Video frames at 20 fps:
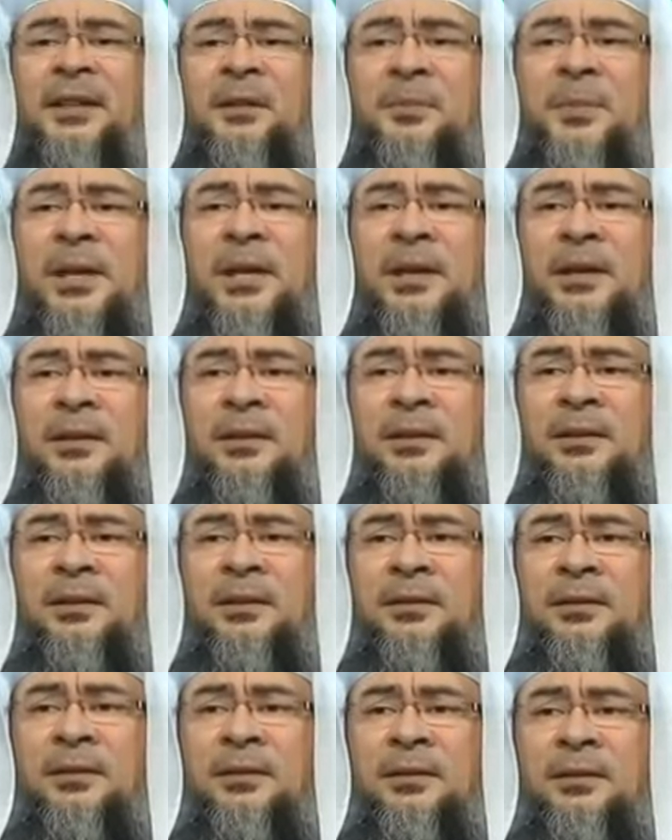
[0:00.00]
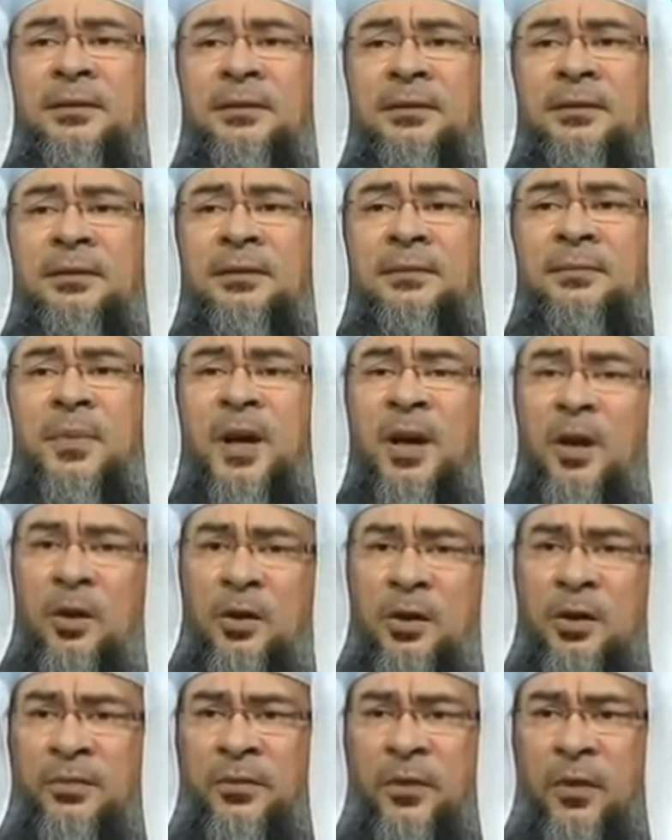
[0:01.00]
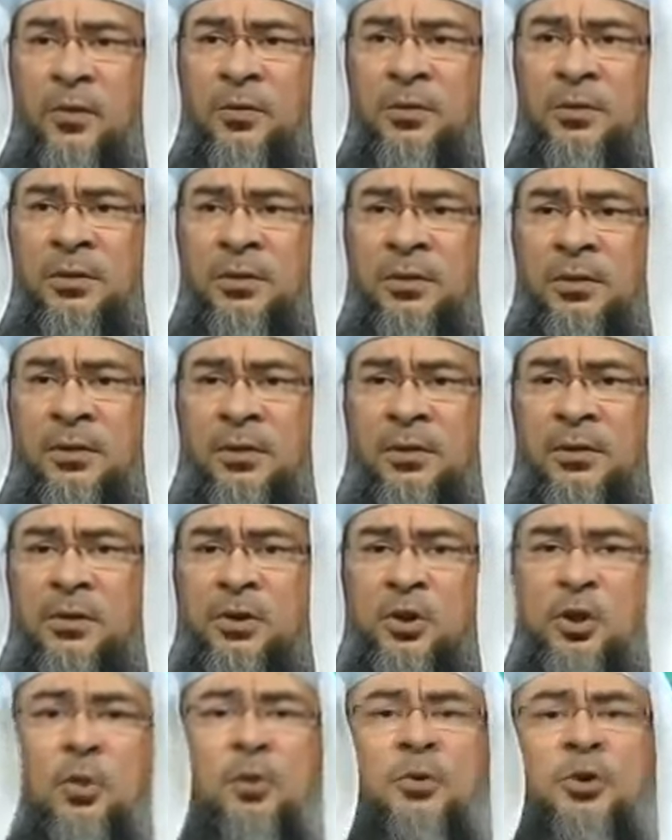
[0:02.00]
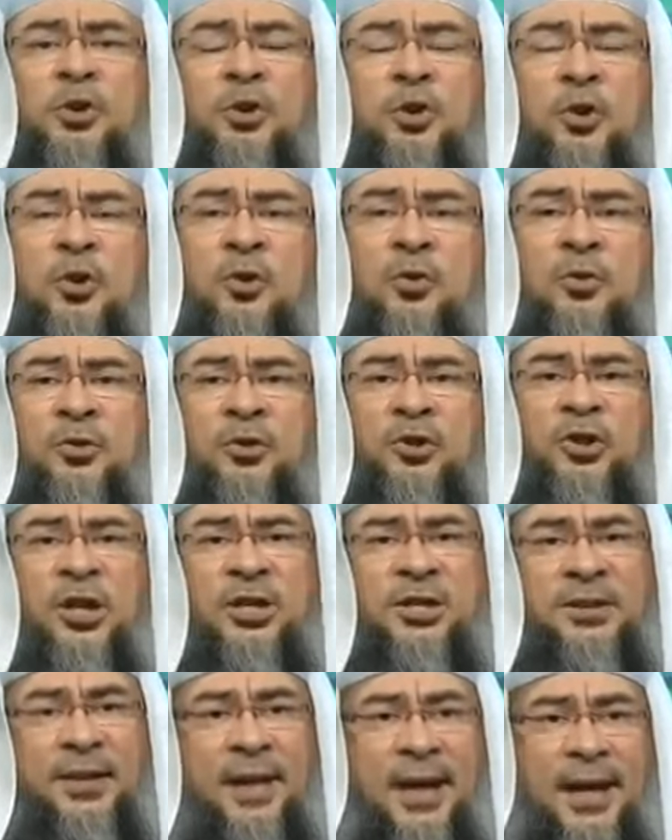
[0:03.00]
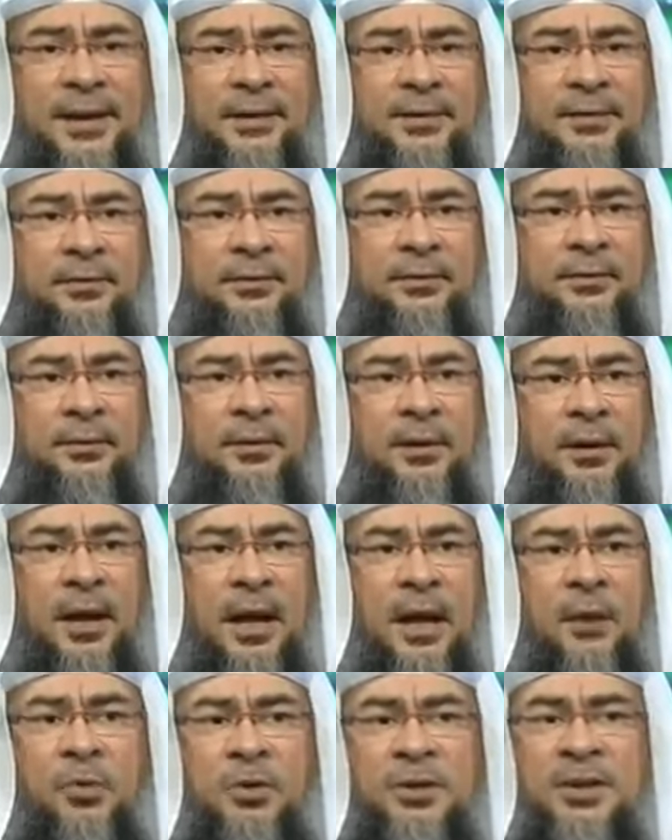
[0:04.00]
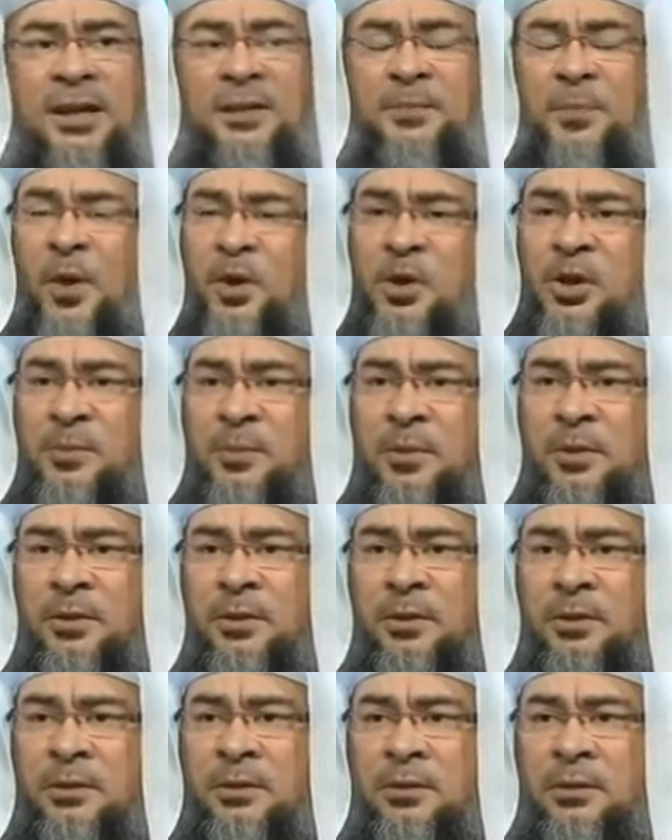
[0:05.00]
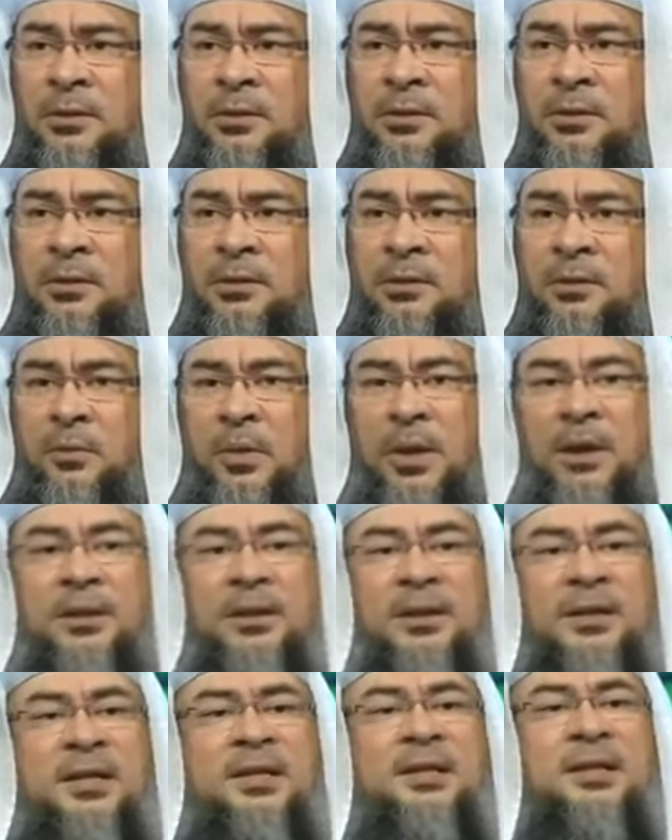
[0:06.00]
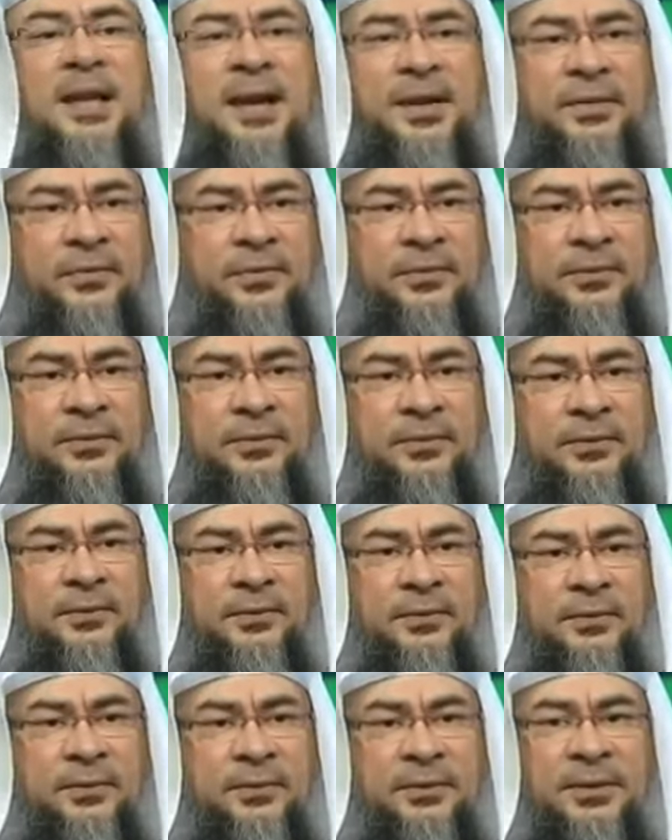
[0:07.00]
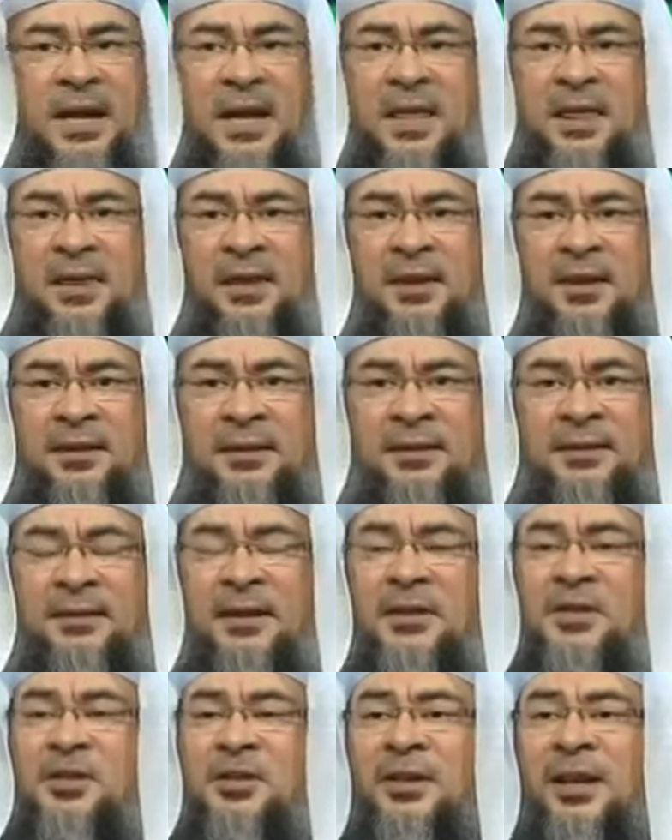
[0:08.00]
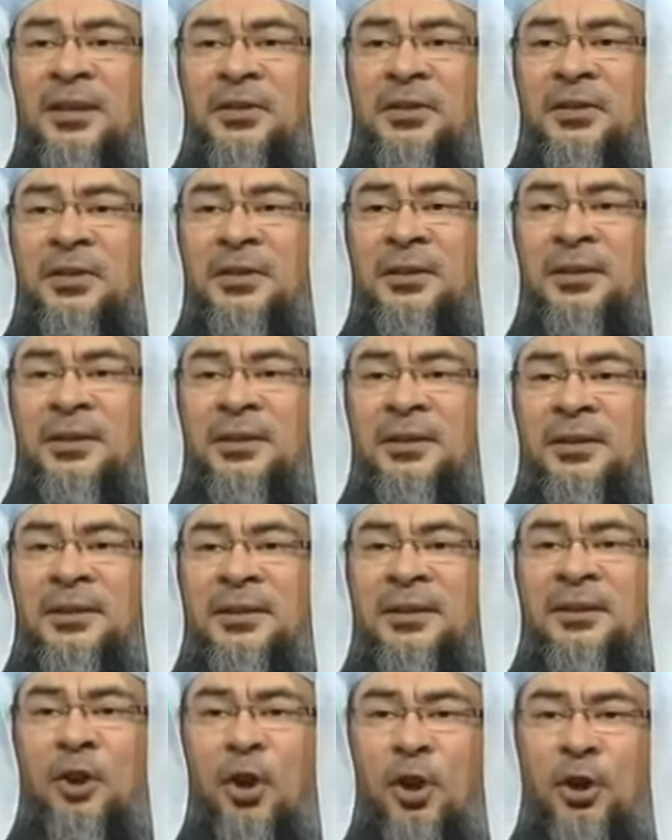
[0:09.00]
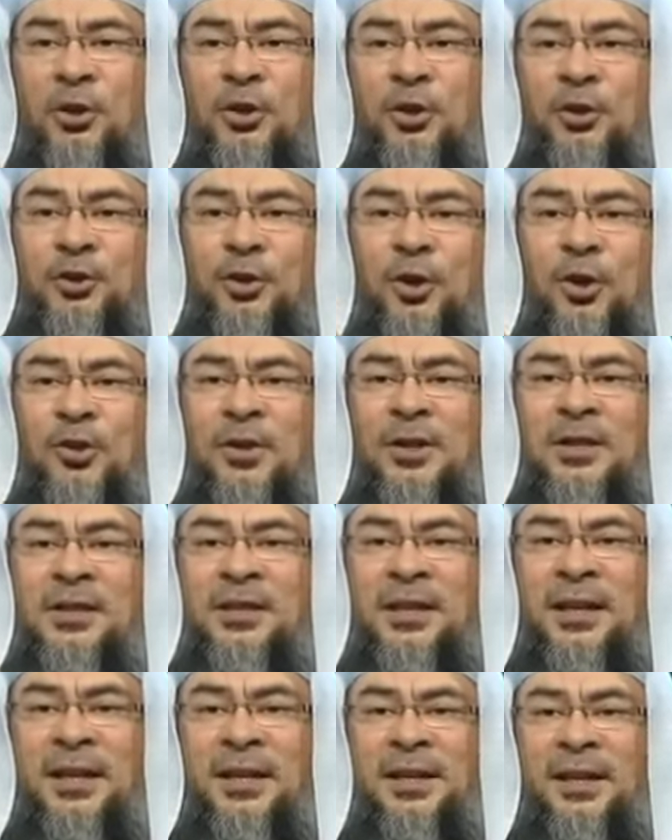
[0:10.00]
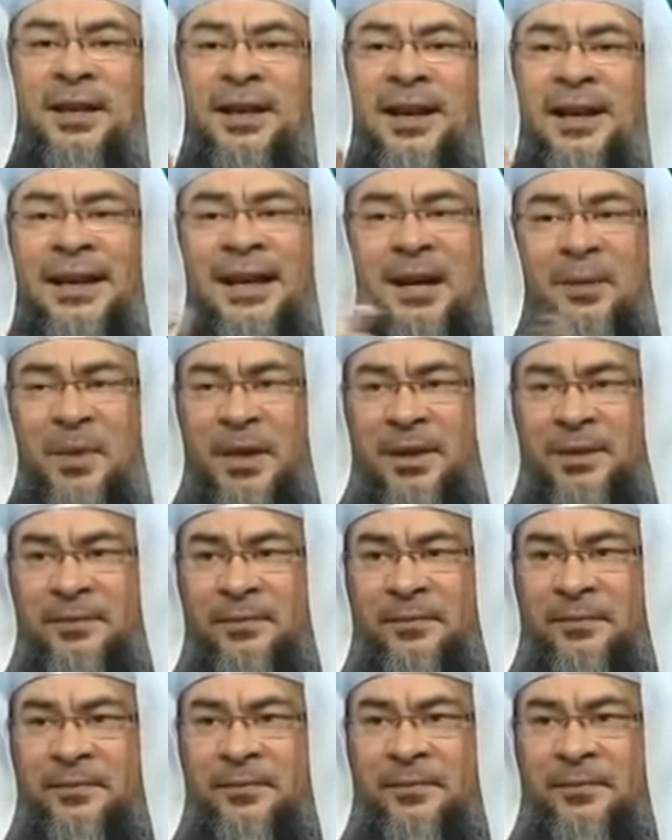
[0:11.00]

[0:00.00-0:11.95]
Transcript: They tell me on the phone, so and so just died. How is that possible? Well, this is life. Death does not knock the door and say, Can I come